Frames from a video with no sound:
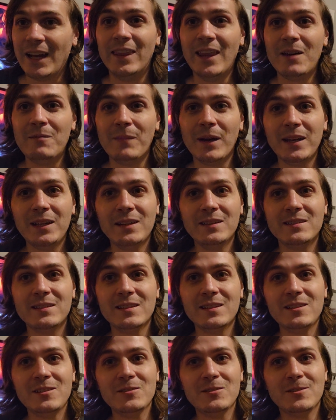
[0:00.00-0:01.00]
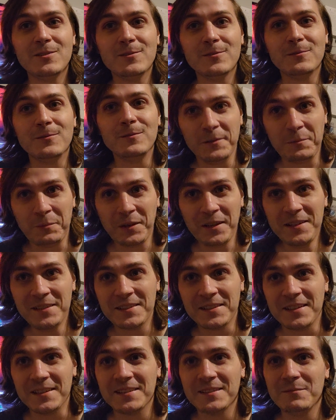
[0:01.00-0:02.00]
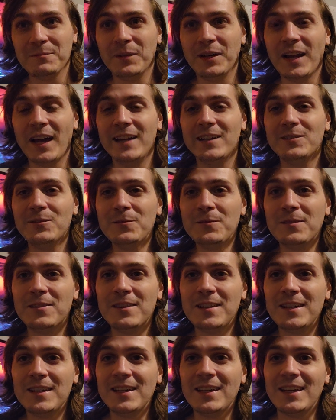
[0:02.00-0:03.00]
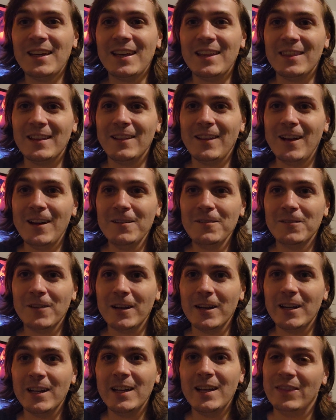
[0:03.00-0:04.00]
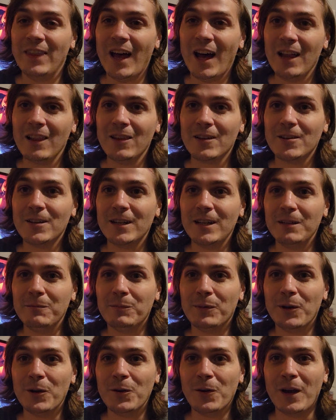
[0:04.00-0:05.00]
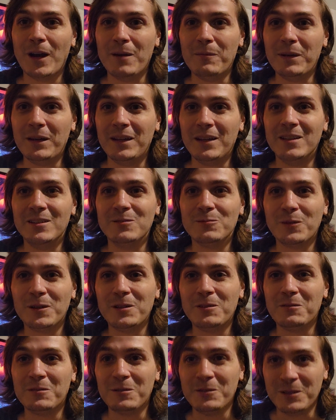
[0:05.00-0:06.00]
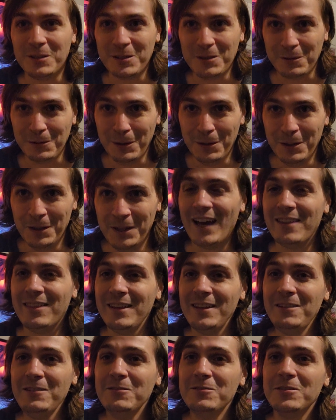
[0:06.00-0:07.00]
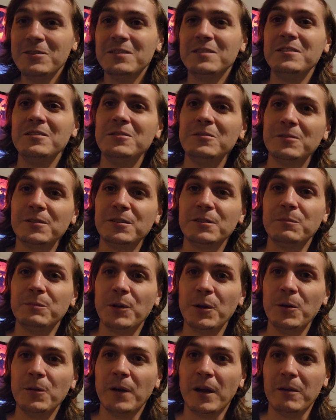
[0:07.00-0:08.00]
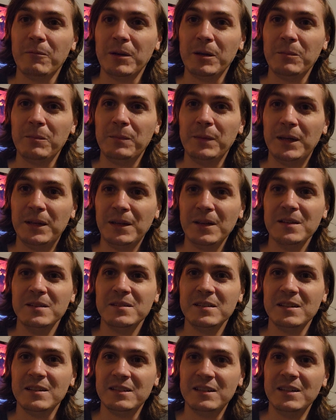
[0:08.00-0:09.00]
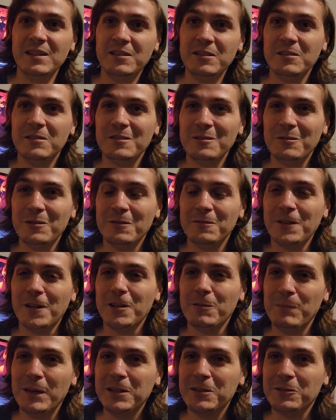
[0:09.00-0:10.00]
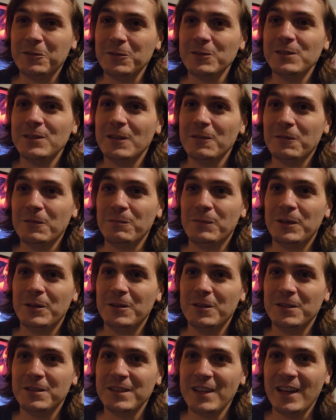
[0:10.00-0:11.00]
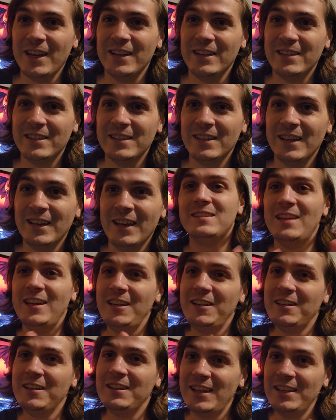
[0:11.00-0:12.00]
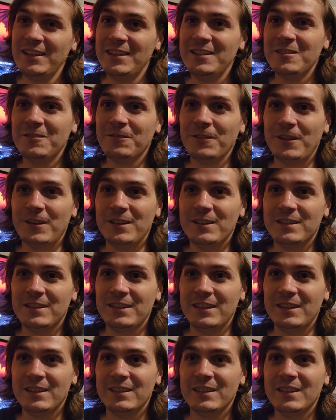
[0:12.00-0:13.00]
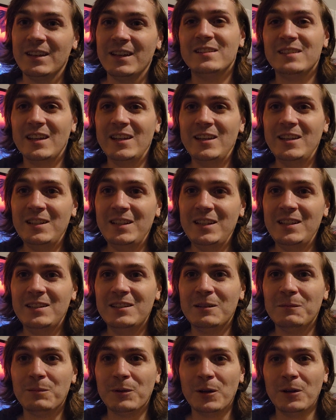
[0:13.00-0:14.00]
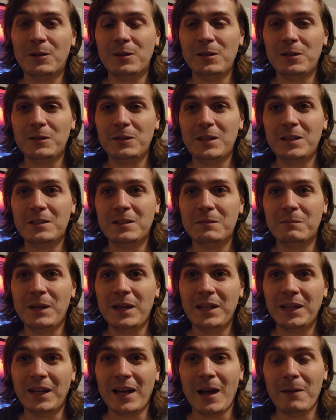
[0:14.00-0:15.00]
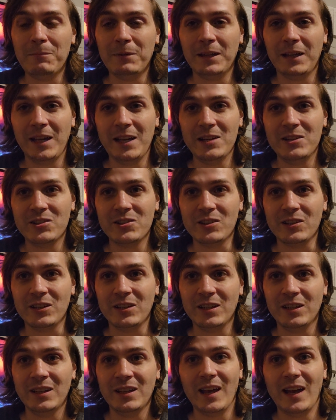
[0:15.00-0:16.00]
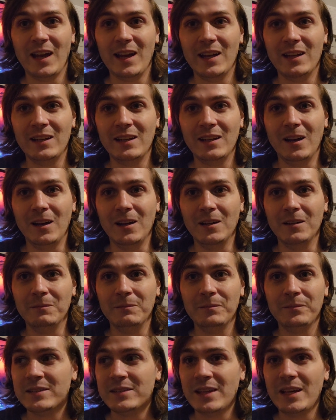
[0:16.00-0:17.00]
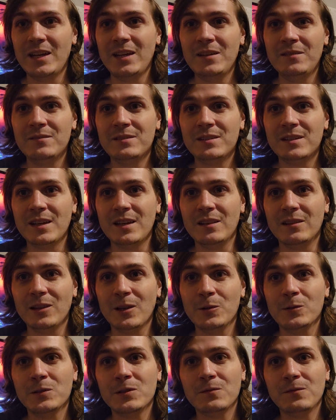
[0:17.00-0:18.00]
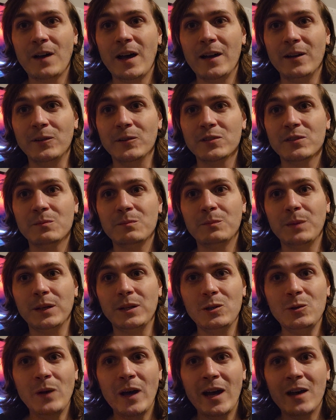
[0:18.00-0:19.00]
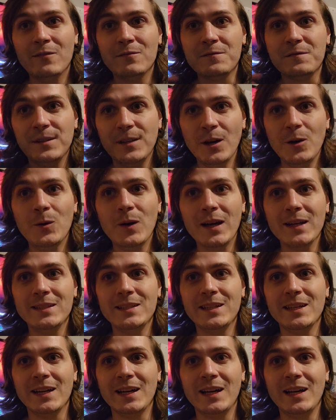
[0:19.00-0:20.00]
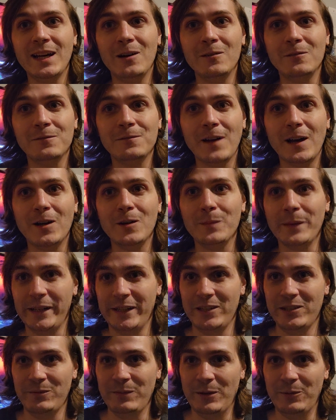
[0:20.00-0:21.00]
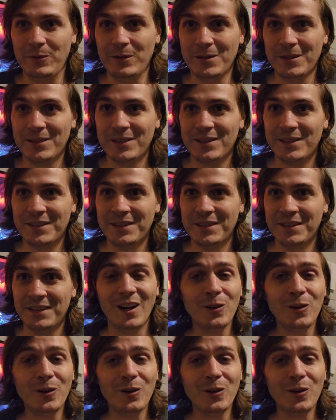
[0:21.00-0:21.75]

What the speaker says: And that might continue to replace us. But I don't think in the long run, not learning programming is what you should do. I think you should still learn programming because it teaches you the fundamentals of computer science. Take this for instance. Say you need to make an application that saves and loads files, but you have no idea how file management works.